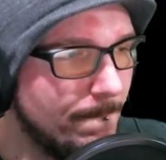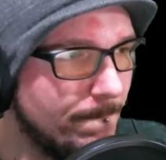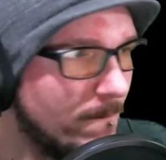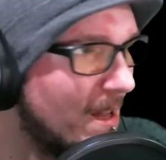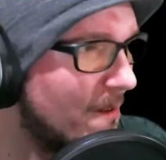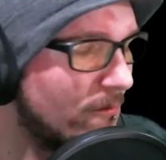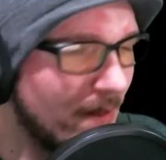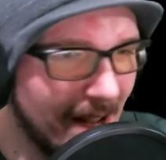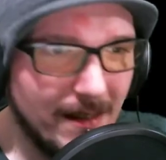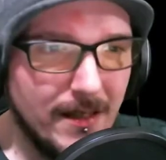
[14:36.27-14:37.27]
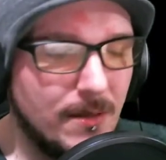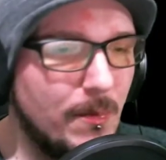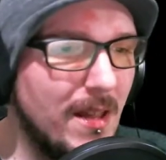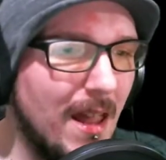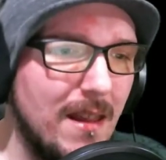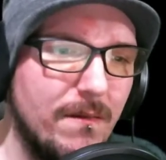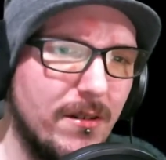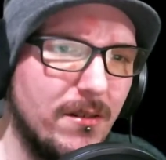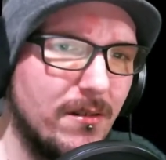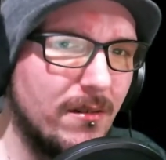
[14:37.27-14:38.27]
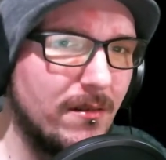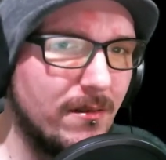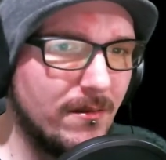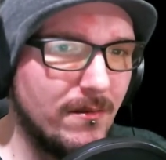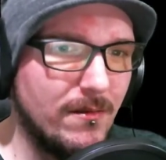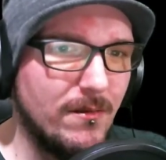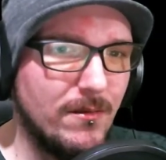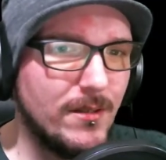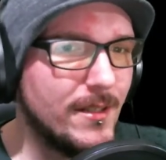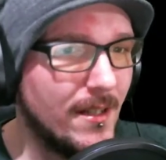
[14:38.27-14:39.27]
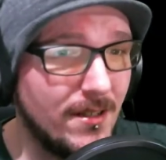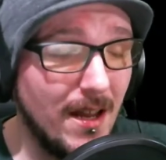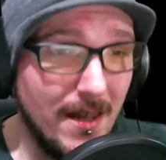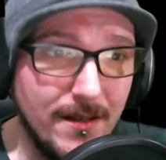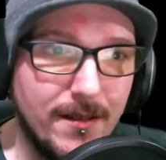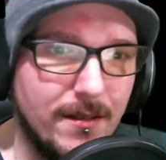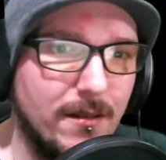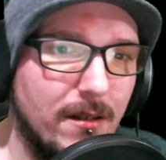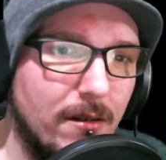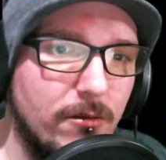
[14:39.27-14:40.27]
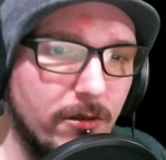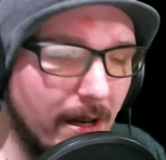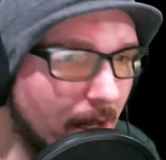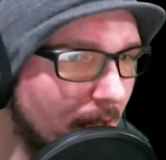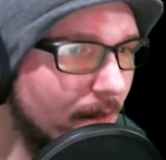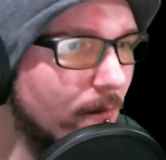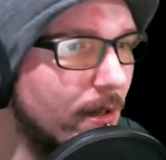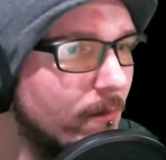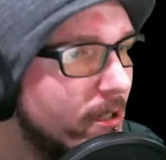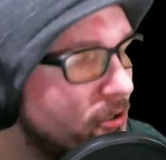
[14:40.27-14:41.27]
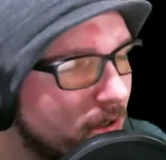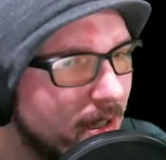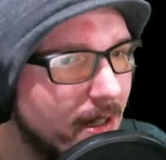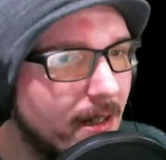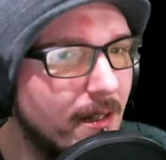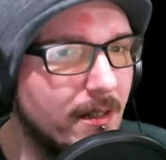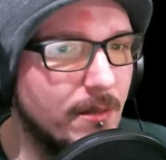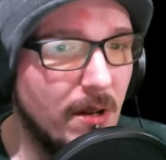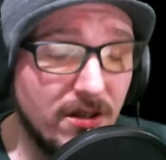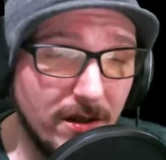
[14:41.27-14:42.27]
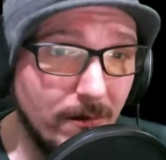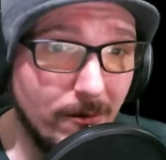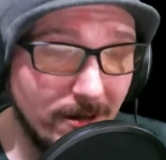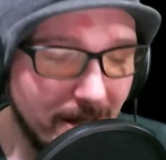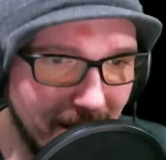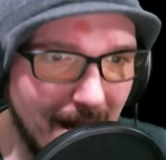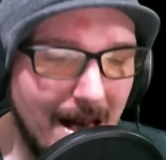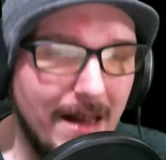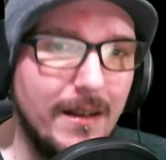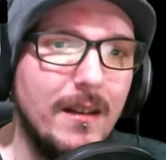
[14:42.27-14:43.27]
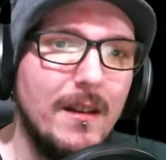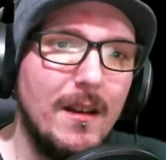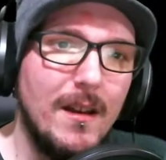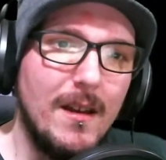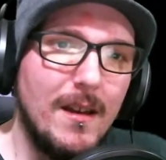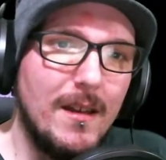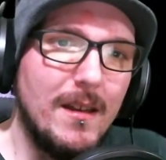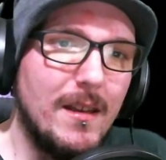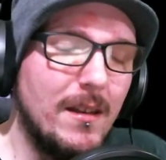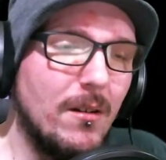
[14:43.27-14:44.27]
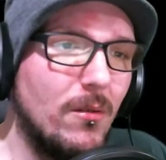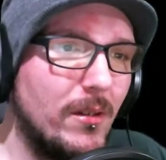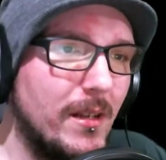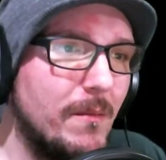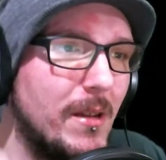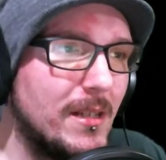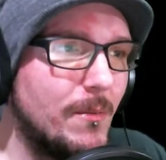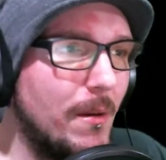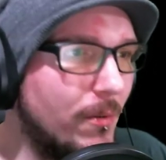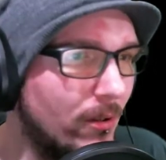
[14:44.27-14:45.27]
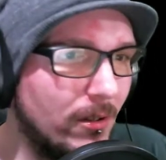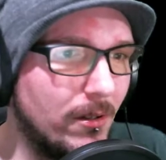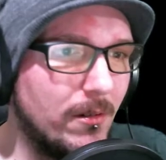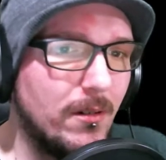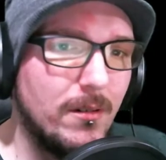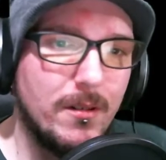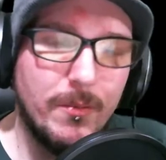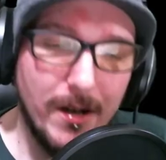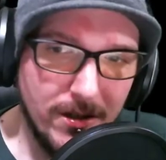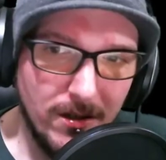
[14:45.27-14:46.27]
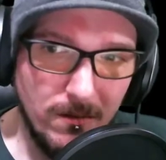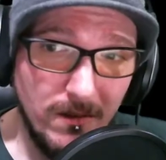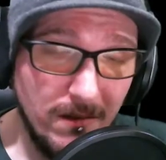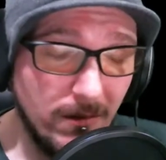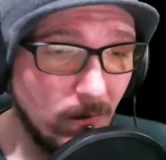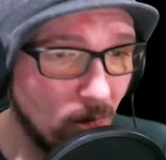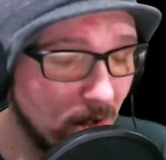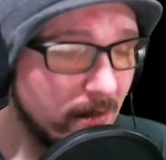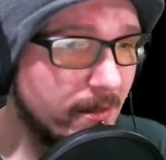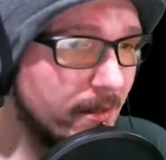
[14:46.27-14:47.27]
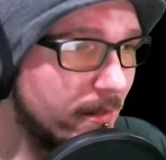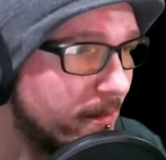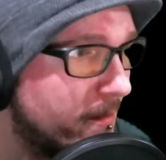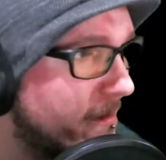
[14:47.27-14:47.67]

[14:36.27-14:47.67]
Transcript: we have reckless behavior, such as, you know, drinking when we shouldn't, especially when we're sad. It only makes bipolar depression even worse.